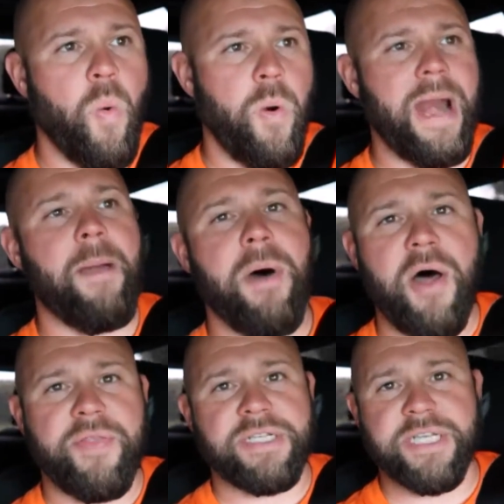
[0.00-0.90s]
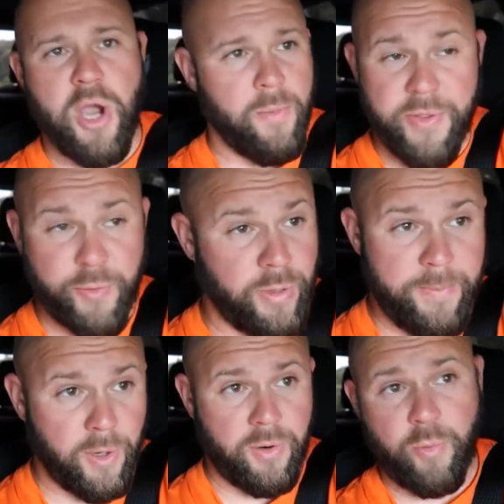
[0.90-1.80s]
when I bought the Tacoma, the
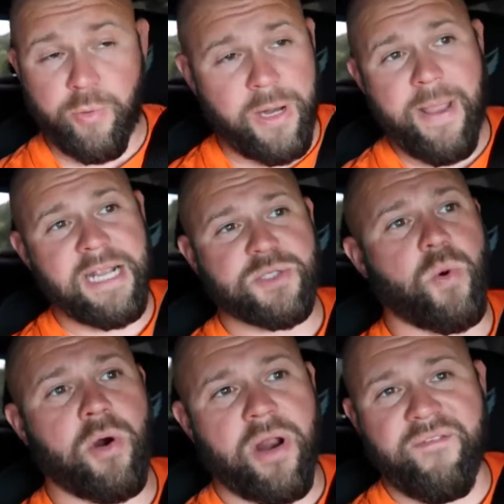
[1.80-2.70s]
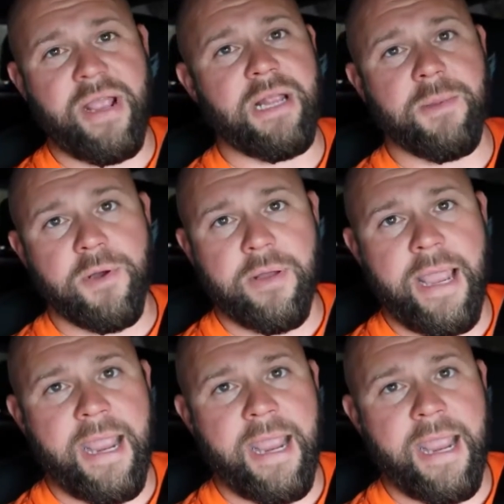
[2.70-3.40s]
rebates weren't available.